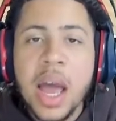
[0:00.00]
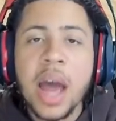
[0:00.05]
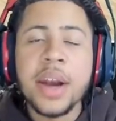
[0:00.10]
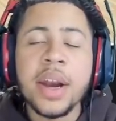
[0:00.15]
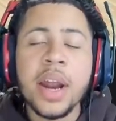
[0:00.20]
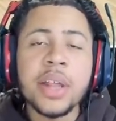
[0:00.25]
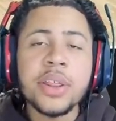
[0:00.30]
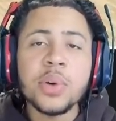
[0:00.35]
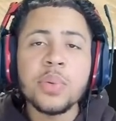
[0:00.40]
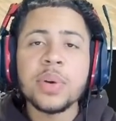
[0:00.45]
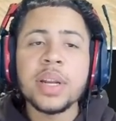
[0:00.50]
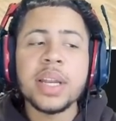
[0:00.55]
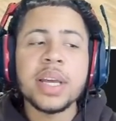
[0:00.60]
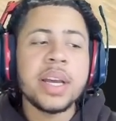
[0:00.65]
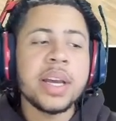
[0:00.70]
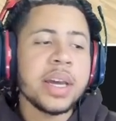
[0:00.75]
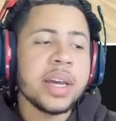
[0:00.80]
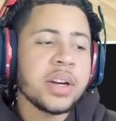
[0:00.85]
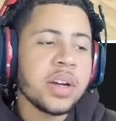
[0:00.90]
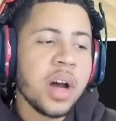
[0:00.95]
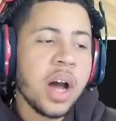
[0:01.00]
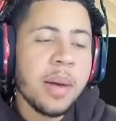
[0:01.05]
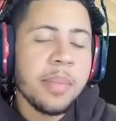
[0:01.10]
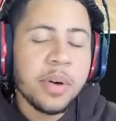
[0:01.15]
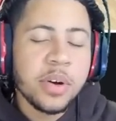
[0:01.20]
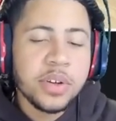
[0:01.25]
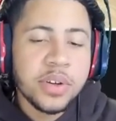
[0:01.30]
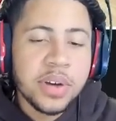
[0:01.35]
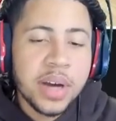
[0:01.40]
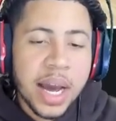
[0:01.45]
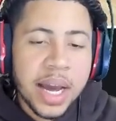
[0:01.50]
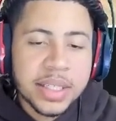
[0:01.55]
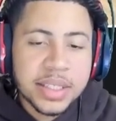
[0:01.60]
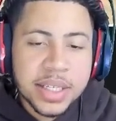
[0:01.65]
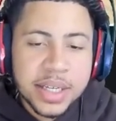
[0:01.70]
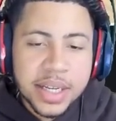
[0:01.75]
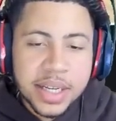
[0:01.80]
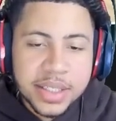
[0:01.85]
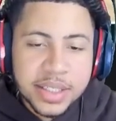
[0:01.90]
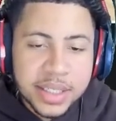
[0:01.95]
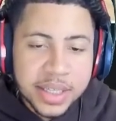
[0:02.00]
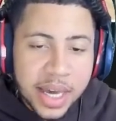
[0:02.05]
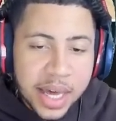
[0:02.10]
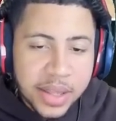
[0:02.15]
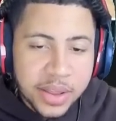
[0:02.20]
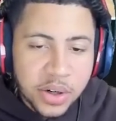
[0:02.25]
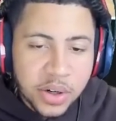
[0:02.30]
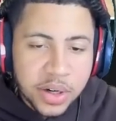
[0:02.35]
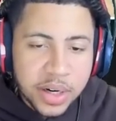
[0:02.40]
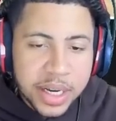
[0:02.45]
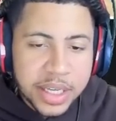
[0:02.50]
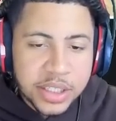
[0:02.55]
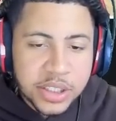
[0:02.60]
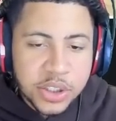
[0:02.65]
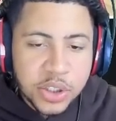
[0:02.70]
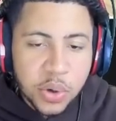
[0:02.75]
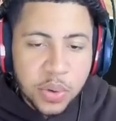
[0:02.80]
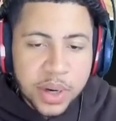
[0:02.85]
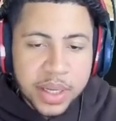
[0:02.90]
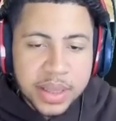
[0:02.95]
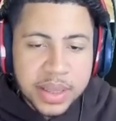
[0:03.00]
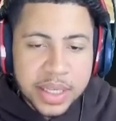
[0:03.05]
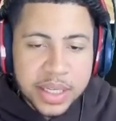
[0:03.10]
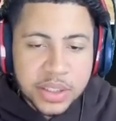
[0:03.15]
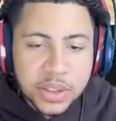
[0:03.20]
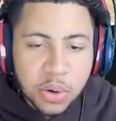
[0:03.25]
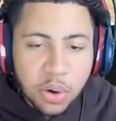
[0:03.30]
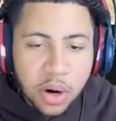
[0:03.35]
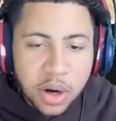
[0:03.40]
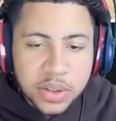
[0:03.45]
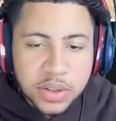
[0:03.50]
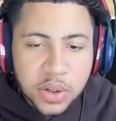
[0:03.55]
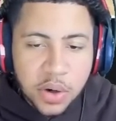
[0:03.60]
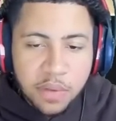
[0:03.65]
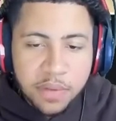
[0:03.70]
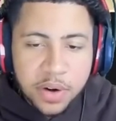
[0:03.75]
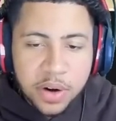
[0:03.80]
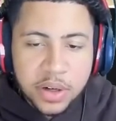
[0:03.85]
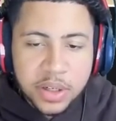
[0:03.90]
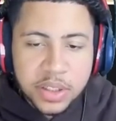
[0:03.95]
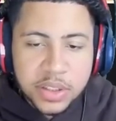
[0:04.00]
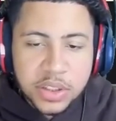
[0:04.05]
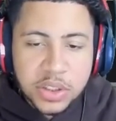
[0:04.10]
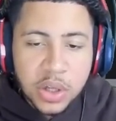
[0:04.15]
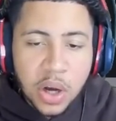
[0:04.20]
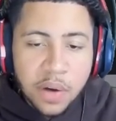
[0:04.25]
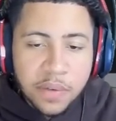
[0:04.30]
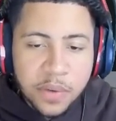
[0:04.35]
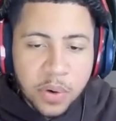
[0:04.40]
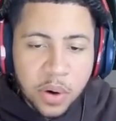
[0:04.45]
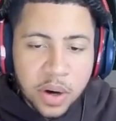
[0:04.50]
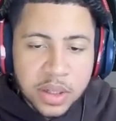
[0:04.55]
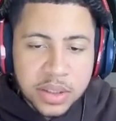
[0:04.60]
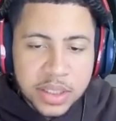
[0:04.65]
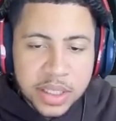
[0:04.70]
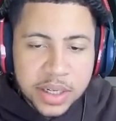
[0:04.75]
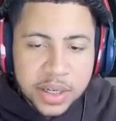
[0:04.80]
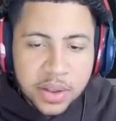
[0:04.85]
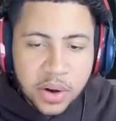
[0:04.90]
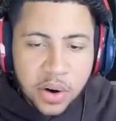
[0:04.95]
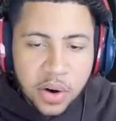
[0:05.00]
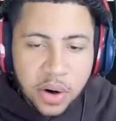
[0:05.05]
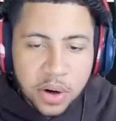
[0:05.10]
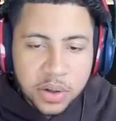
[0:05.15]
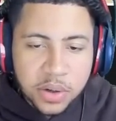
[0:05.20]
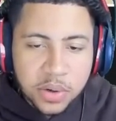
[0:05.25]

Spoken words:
Another really good combo you guys can get together is doing this crossover, soft cross into the hard